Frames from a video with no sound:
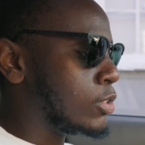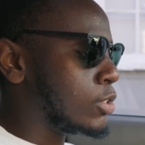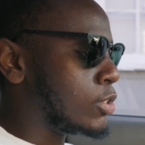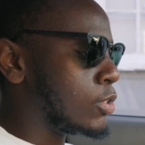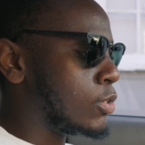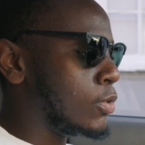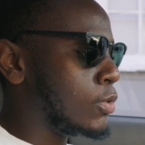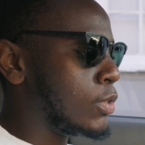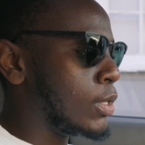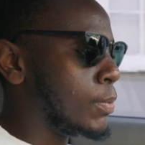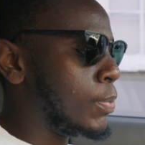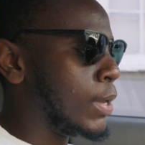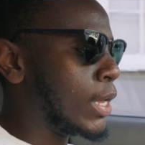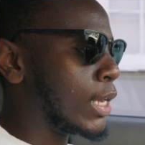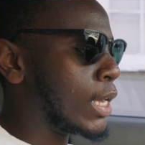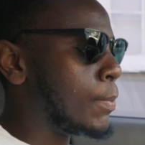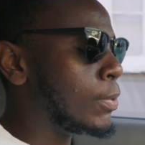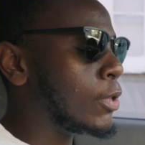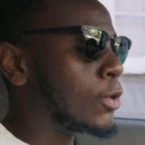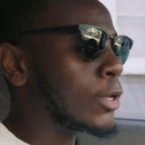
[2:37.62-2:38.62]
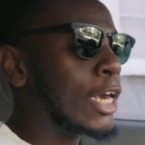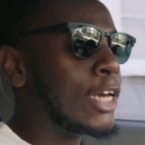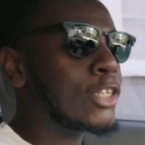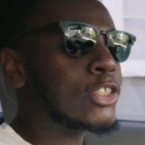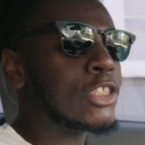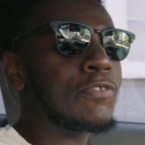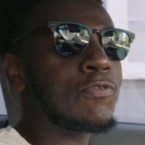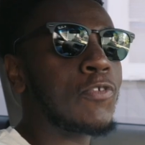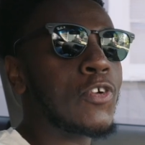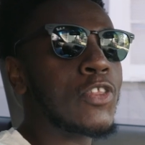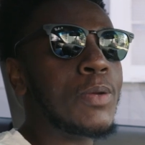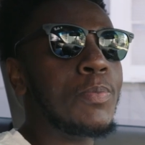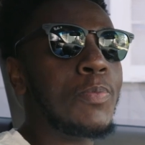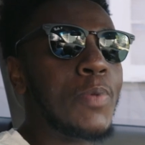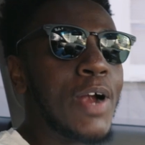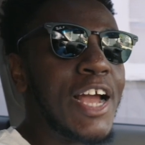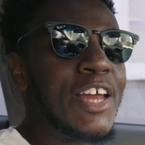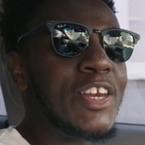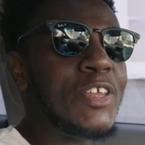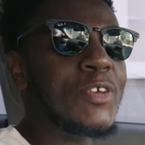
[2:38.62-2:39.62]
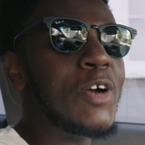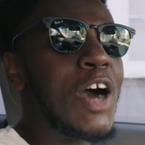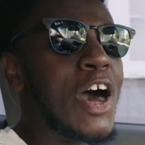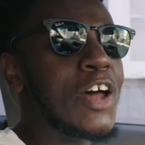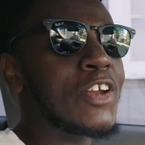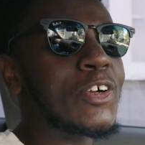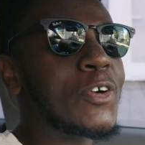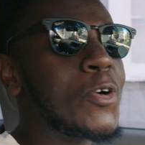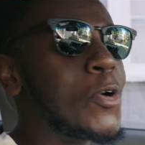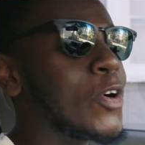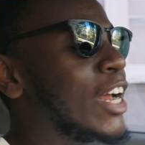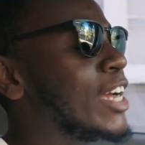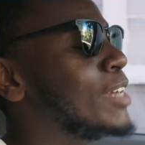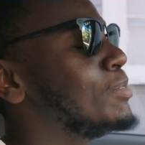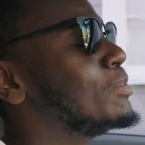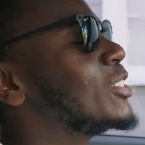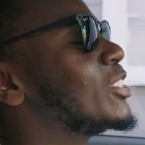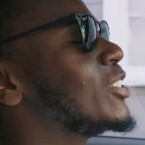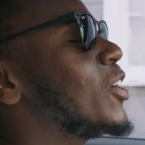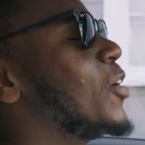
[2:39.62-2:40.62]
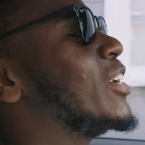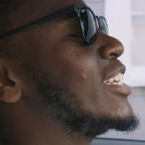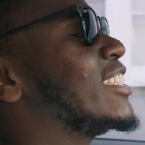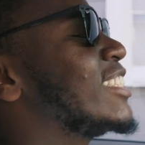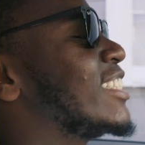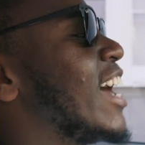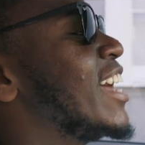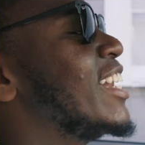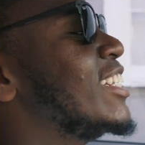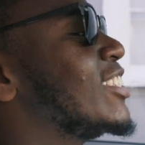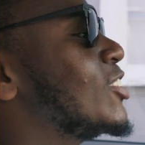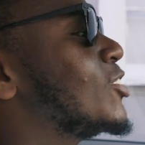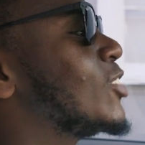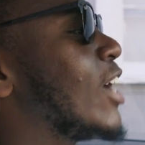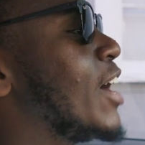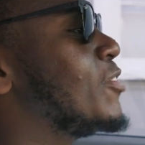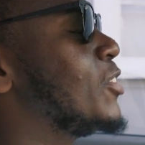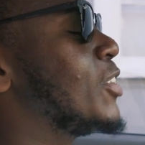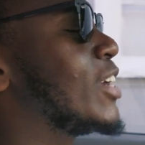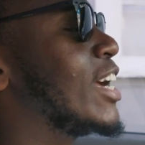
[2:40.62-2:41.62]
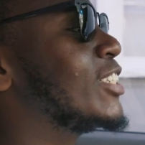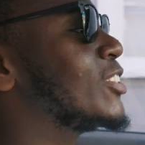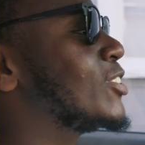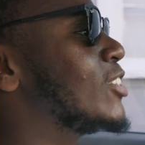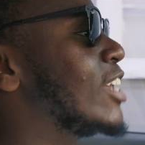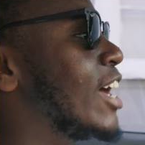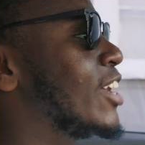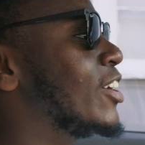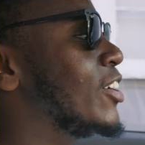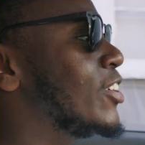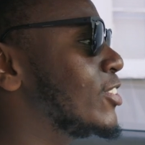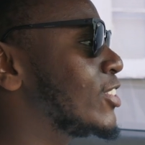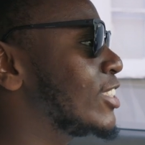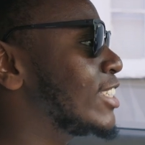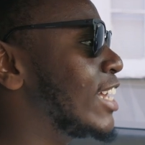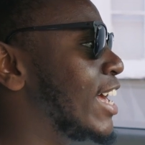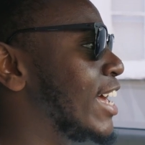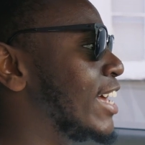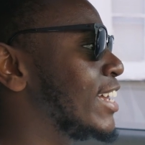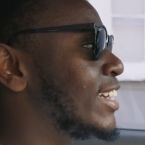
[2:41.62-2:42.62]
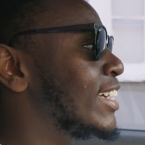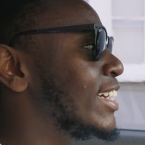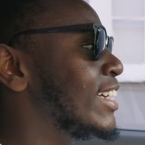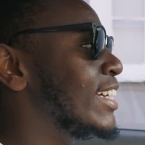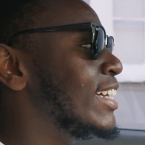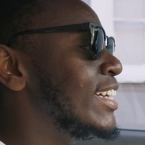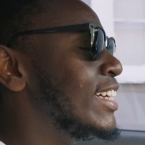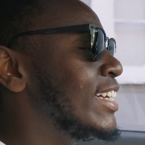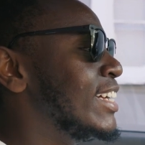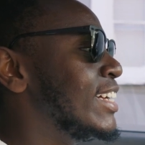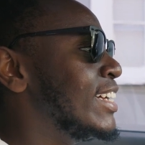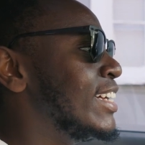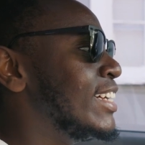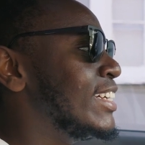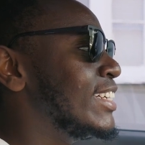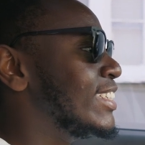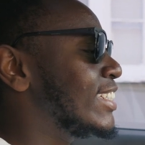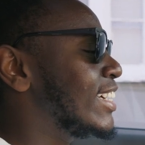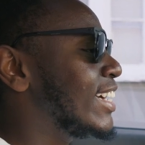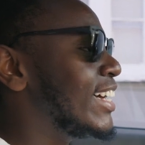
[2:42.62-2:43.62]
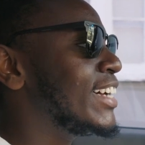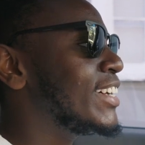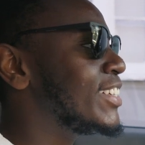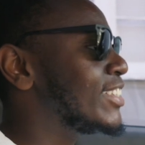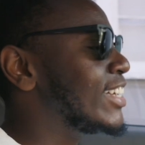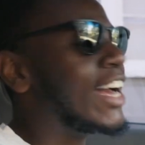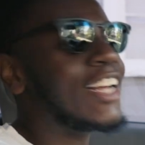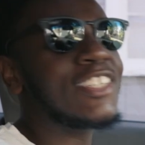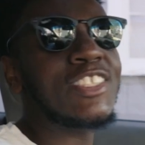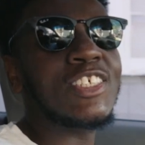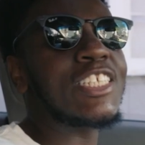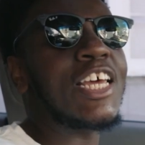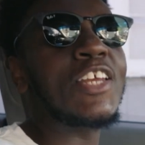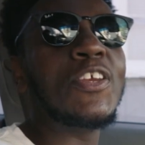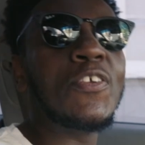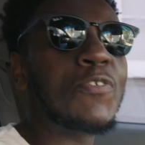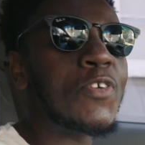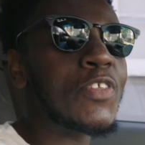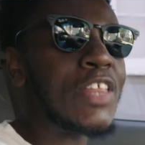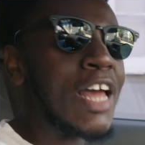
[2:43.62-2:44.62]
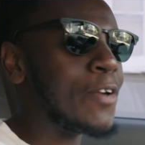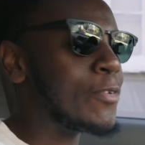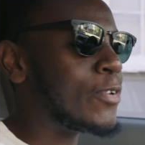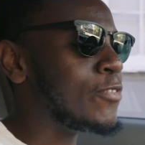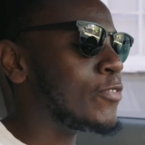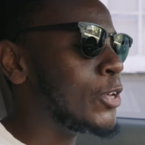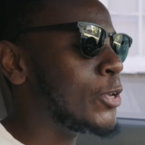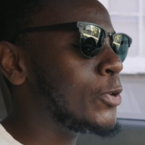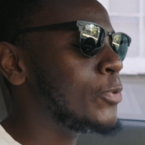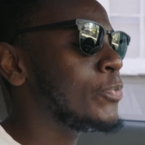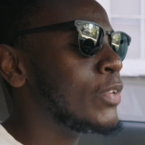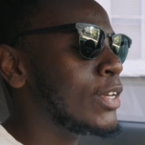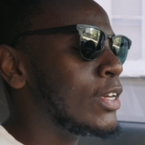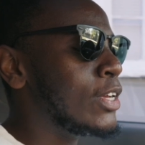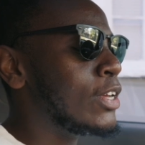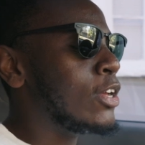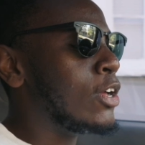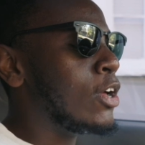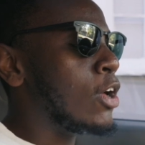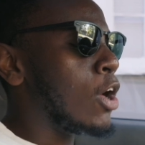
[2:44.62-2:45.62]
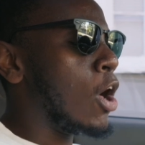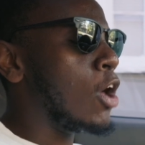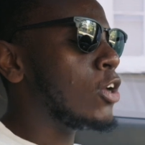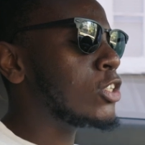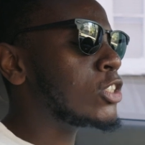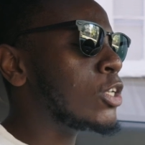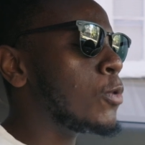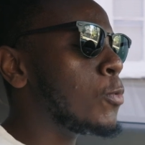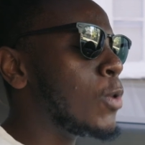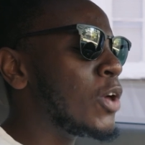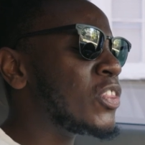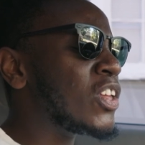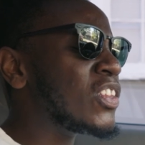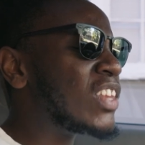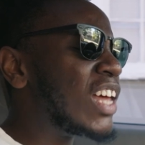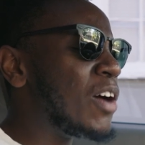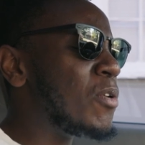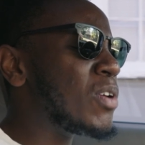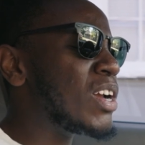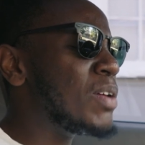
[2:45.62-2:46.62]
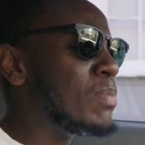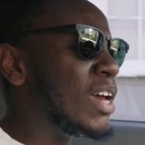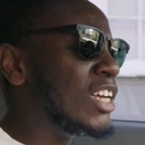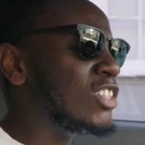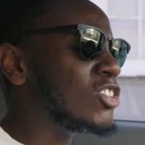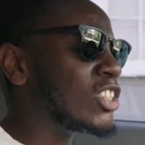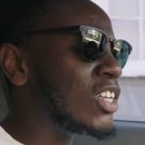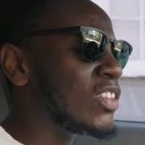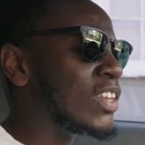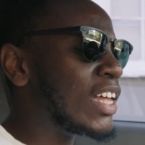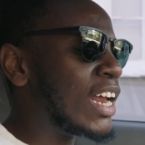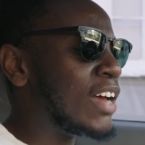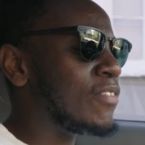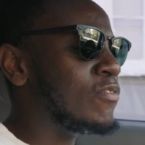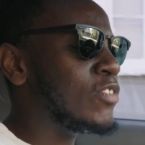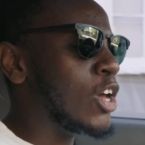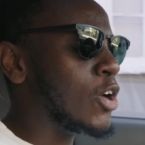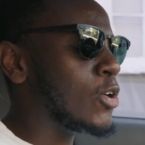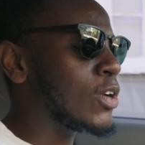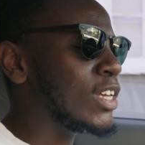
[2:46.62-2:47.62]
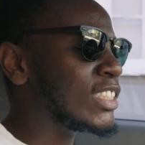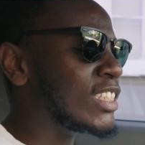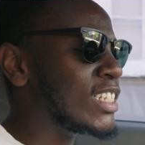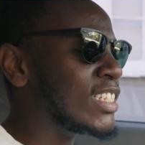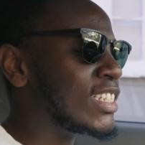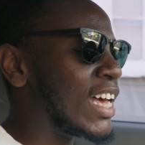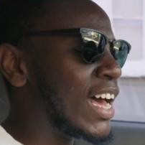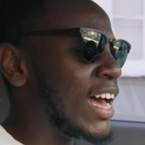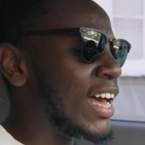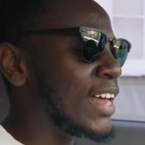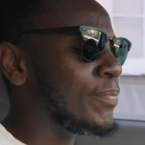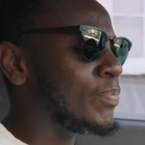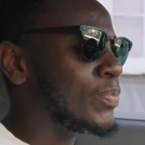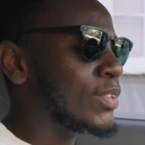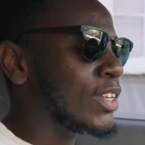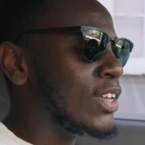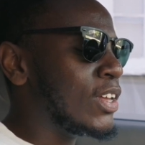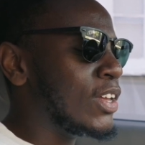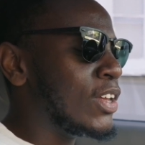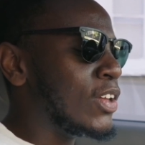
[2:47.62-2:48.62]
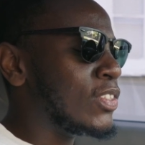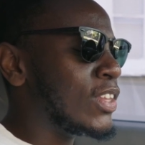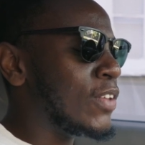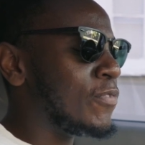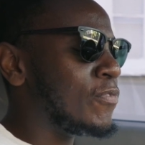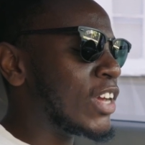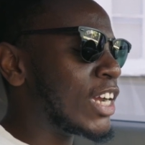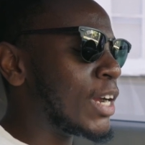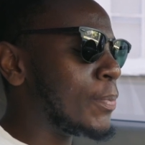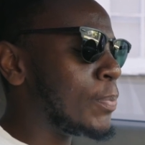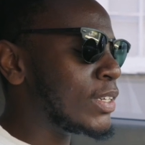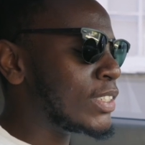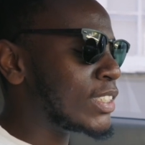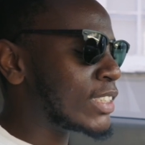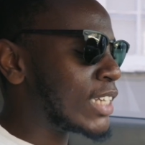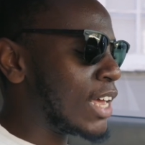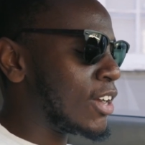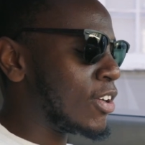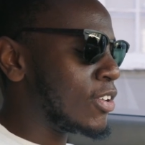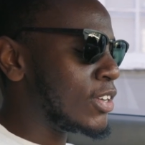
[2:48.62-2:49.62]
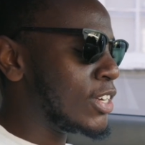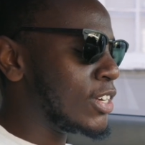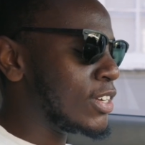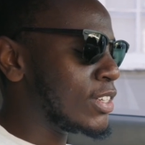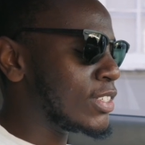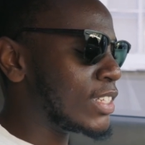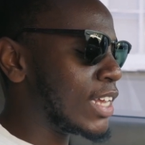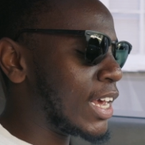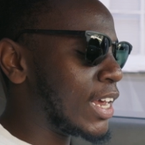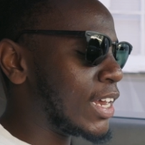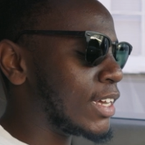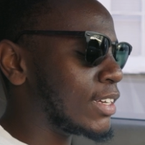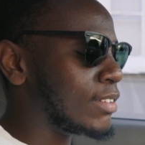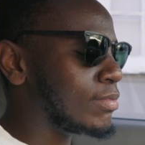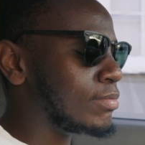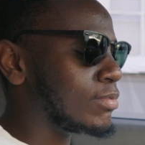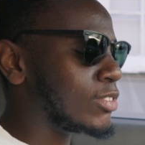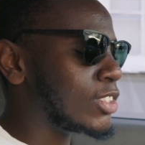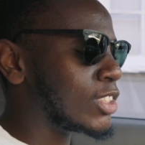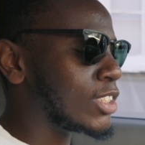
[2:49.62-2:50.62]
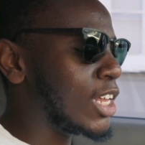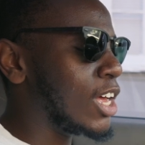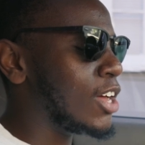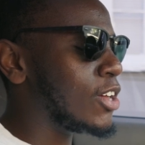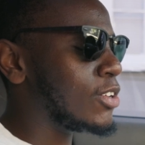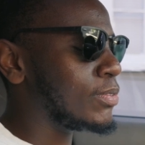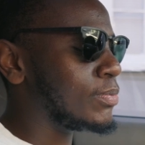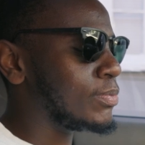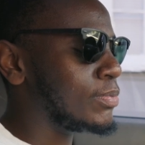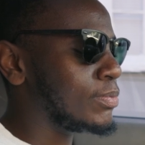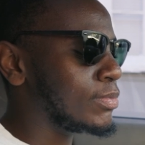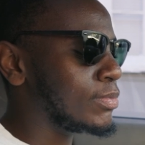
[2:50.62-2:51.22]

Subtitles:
to the pickup location for the brand new Honda Accord. I am so excited to drive it. You guys would not understand. Yeah, just stay tuned for that review. Also, one thing that I want to mention that I've noticed is that the fingerprint scanner on here is like slow,